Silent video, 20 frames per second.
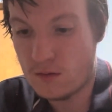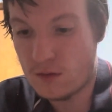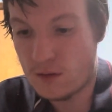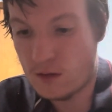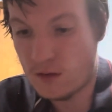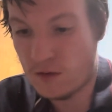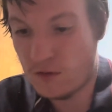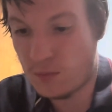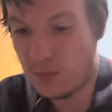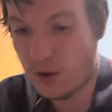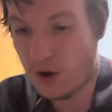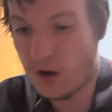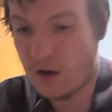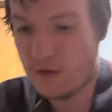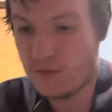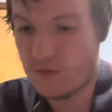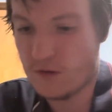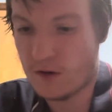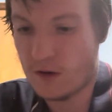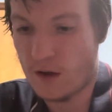because part
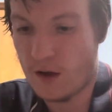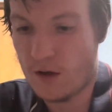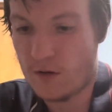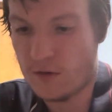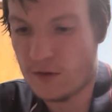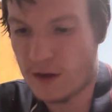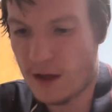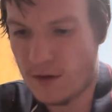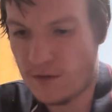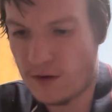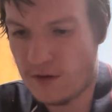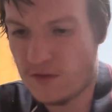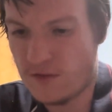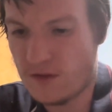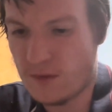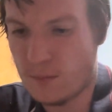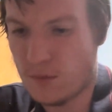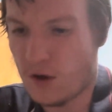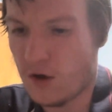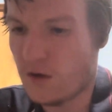of it, oh, now I
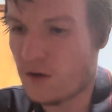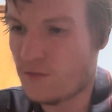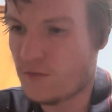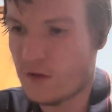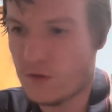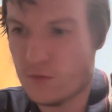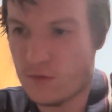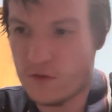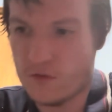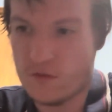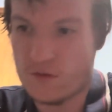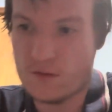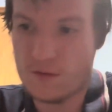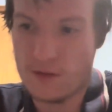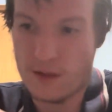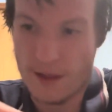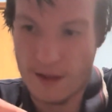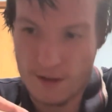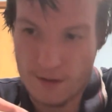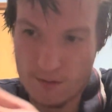see, part of it was
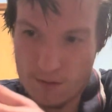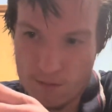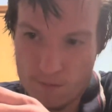like,